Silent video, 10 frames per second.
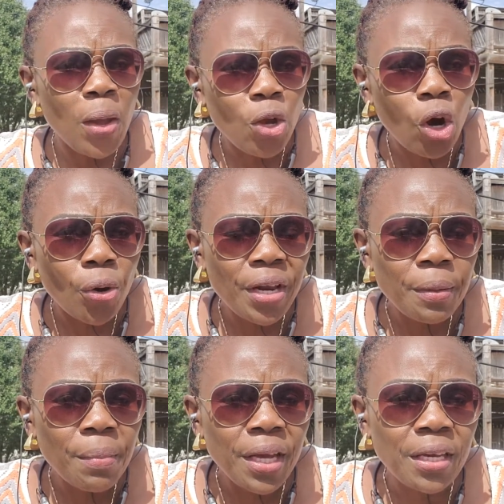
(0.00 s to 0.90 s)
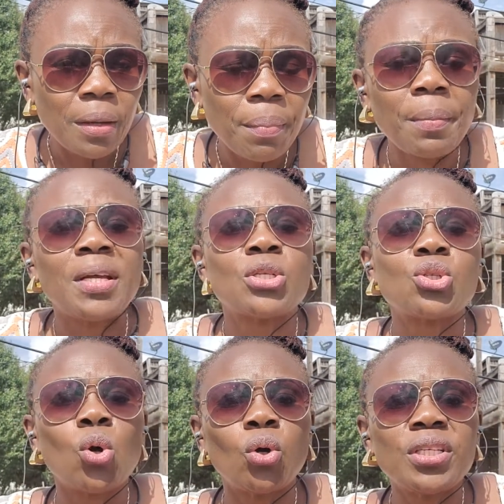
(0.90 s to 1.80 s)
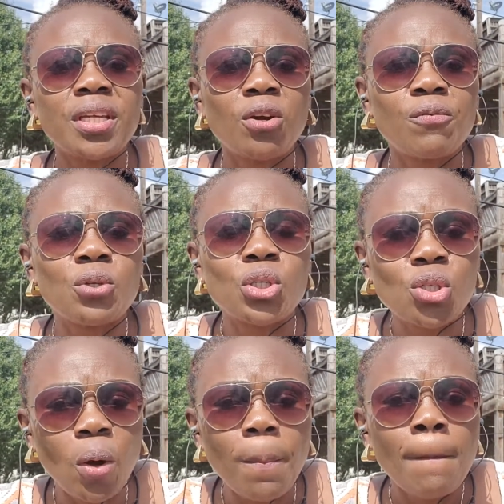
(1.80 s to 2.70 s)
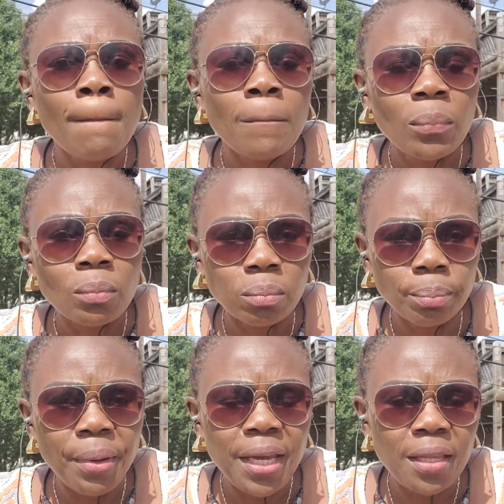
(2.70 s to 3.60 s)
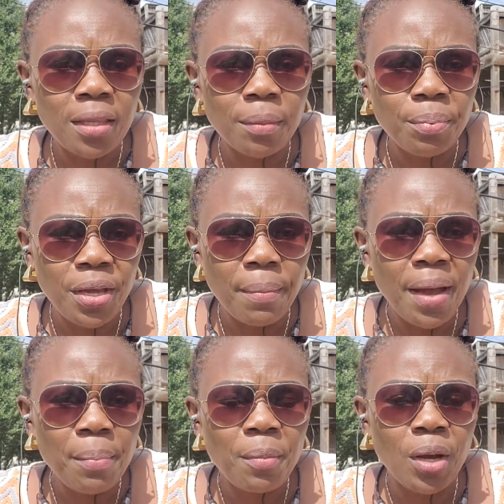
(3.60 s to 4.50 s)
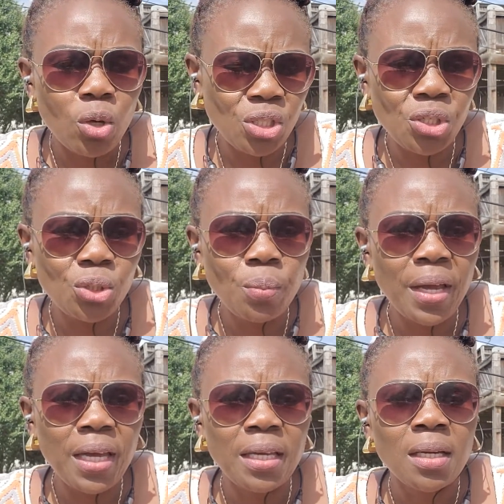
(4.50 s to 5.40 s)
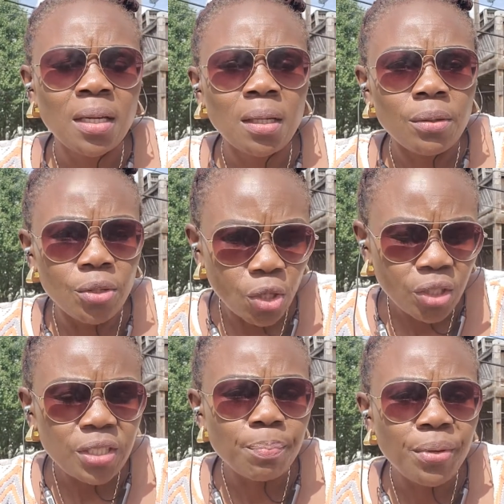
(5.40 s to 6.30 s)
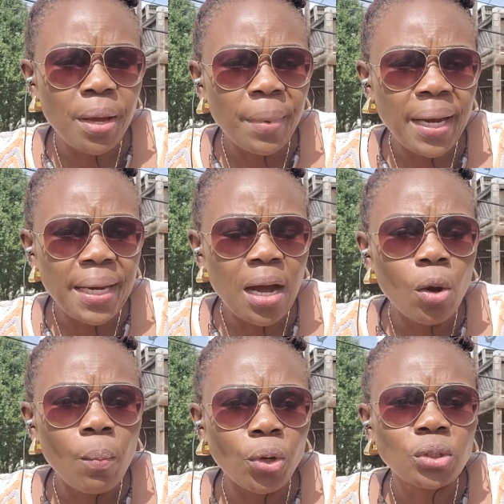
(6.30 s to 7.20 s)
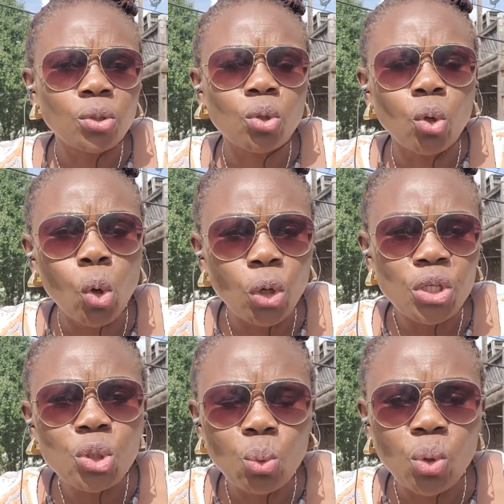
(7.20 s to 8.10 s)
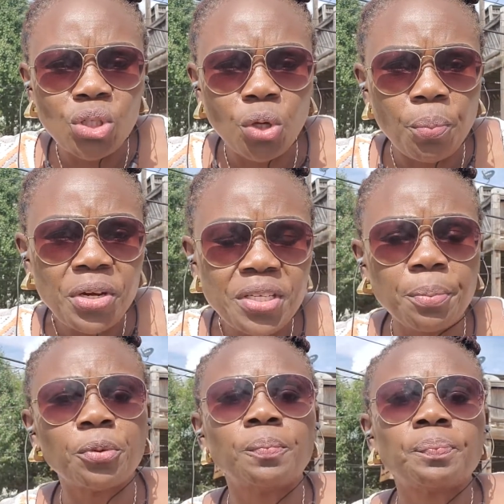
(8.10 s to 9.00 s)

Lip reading: You're already making the payment, so instead of you stop making the PMI payment, continue to make it, not the PMI now, but going towards your principal.